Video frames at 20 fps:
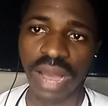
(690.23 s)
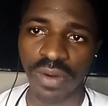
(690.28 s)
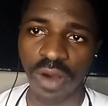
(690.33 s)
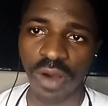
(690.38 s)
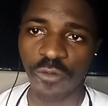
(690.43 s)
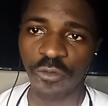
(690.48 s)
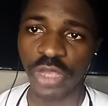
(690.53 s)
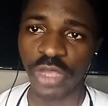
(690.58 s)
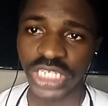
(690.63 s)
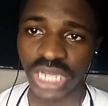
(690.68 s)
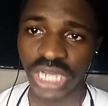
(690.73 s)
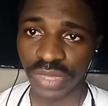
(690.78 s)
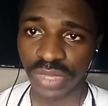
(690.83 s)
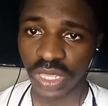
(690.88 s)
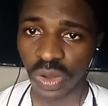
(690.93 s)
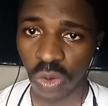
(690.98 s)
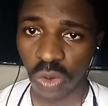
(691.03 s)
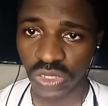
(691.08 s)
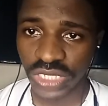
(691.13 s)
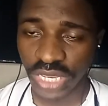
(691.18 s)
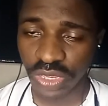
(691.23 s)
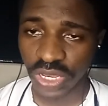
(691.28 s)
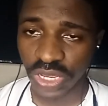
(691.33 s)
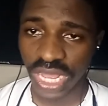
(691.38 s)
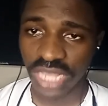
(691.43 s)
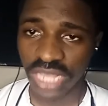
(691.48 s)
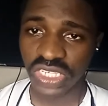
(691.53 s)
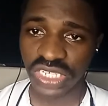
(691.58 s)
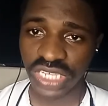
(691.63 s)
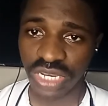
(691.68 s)
and of which I'm the host,
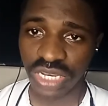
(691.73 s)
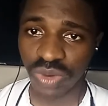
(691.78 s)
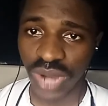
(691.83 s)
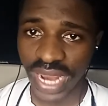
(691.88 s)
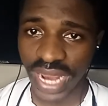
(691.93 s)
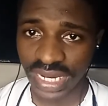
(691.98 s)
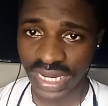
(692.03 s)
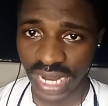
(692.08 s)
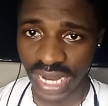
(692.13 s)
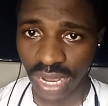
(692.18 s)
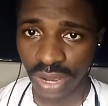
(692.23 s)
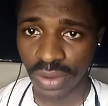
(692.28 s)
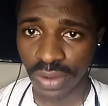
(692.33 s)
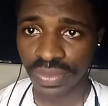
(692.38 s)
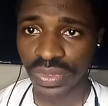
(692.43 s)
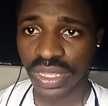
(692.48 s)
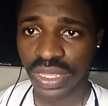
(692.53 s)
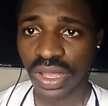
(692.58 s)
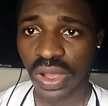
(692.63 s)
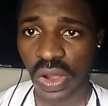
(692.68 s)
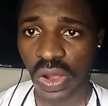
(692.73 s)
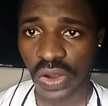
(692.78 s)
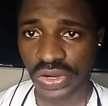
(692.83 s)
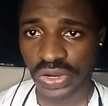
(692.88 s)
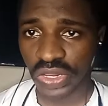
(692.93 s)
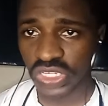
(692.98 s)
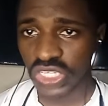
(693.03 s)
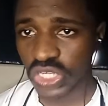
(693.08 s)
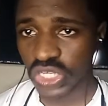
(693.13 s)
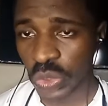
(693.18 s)
and you can see right now
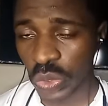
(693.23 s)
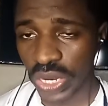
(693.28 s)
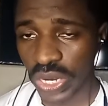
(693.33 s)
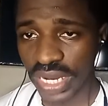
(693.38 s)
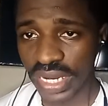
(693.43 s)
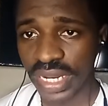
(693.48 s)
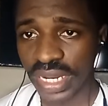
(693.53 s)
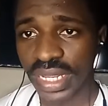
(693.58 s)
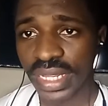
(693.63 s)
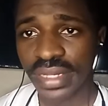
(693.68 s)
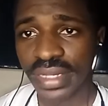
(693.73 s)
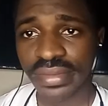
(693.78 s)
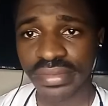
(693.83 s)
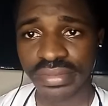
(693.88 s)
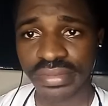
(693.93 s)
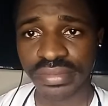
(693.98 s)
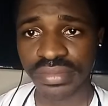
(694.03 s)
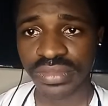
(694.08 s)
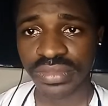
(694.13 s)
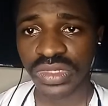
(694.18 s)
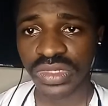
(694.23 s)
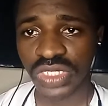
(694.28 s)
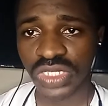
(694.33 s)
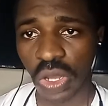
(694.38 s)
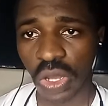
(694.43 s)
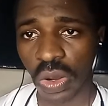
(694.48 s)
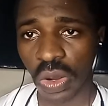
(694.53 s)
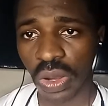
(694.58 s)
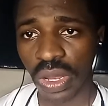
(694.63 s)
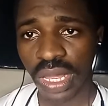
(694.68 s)
on your screen.
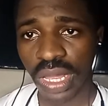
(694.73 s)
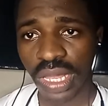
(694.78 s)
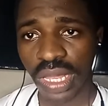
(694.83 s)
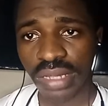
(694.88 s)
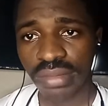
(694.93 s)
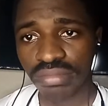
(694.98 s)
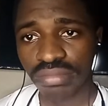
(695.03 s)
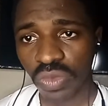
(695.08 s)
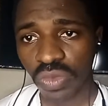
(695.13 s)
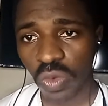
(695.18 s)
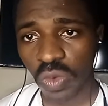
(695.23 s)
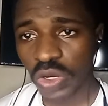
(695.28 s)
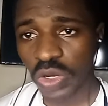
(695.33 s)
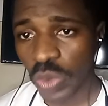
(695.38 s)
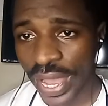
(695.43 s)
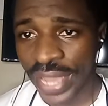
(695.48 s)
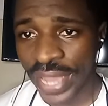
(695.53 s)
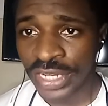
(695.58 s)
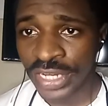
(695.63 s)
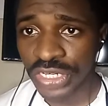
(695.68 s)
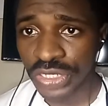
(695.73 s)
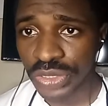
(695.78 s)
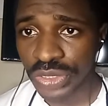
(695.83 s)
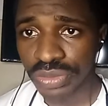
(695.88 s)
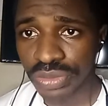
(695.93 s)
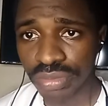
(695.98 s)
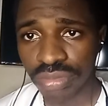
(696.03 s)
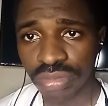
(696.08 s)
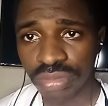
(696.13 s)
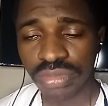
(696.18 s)
So what
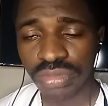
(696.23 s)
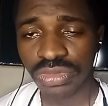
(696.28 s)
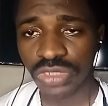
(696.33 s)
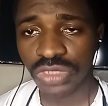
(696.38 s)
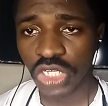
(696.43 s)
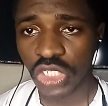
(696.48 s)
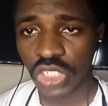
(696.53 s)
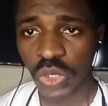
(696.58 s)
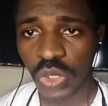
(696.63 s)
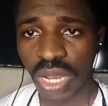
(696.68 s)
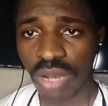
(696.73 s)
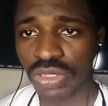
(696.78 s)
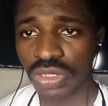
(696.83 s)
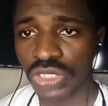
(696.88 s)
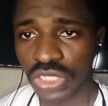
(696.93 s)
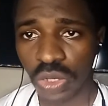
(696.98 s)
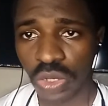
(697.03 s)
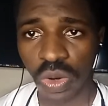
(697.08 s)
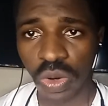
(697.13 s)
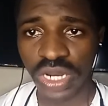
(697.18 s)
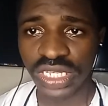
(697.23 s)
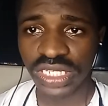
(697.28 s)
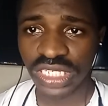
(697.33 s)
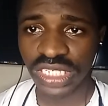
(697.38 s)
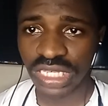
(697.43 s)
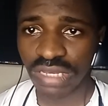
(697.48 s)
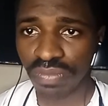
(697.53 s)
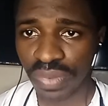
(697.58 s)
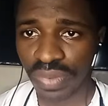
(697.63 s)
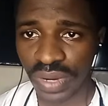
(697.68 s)
do? Joshua Oshowo
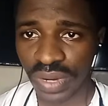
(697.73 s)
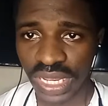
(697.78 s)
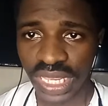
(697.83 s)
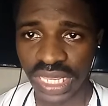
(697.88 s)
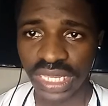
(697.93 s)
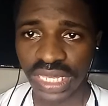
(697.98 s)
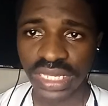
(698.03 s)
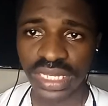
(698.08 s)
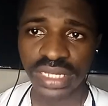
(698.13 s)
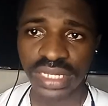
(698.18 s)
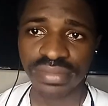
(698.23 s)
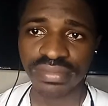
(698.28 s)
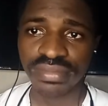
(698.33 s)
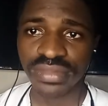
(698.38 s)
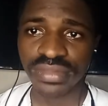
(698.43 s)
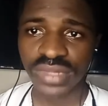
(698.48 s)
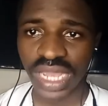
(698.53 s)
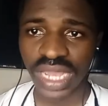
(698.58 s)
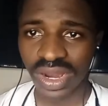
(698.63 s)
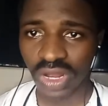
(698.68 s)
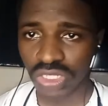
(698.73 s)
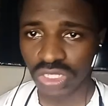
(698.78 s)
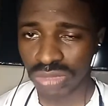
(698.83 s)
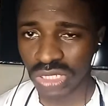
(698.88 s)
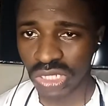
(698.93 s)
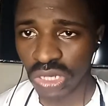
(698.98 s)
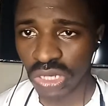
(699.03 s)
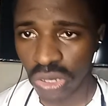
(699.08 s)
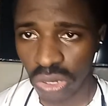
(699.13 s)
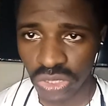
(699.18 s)
is simply an
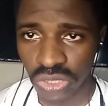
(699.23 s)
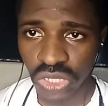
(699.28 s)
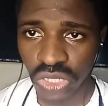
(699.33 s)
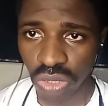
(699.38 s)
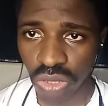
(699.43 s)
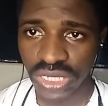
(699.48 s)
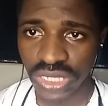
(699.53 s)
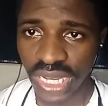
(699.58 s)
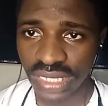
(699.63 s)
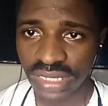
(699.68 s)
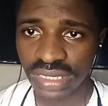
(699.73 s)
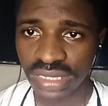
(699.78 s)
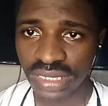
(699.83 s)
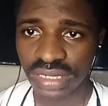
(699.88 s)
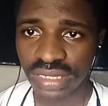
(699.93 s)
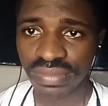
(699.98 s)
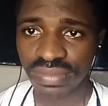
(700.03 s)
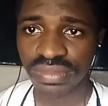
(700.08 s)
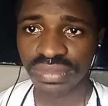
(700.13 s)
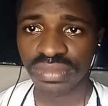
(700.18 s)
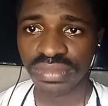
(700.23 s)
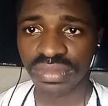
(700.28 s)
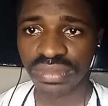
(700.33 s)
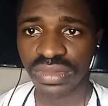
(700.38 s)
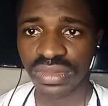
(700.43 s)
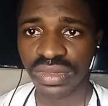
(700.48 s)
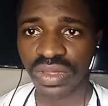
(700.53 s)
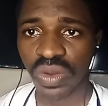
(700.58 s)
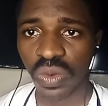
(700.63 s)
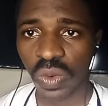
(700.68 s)
automation consultant
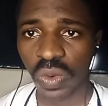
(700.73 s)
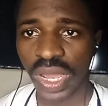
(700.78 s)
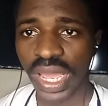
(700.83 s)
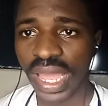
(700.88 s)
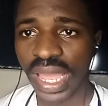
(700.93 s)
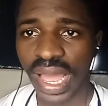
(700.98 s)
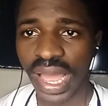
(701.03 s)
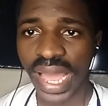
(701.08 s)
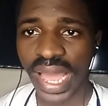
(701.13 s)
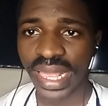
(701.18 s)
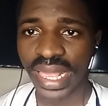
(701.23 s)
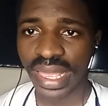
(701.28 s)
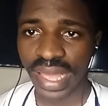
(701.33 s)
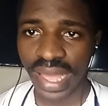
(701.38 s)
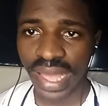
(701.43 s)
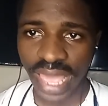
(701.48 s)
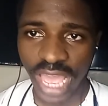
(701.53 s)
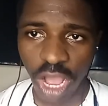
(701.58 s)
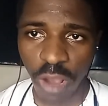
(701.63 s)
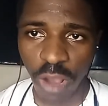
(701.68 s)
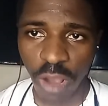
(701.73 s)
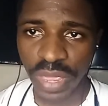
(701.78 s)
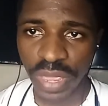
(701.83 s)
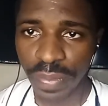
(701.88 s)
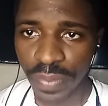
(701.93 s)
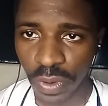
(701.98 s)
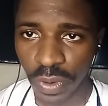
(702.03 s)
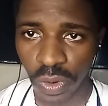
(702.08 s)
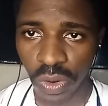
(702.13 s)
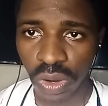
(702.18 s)
where I
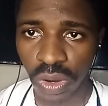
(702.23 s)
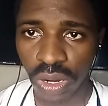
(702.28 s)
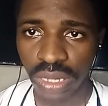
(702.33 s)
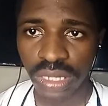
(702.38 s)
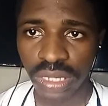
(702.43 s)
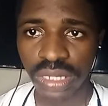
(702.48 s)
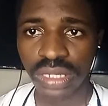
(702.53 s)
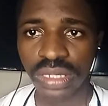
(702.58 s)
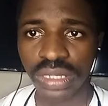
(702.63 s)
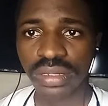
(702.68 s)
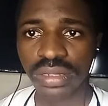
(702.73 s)
help people